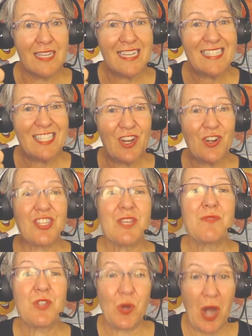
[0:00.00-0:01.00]
Consider
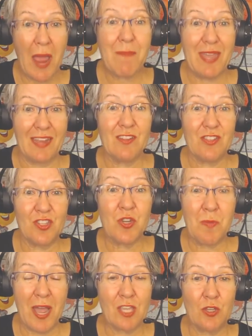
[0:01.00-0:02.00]
subscribing
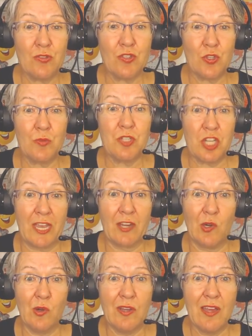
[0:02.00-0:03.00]
to my YouTube
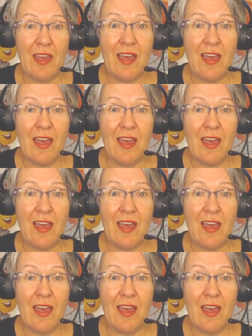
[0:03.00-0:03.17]
channel.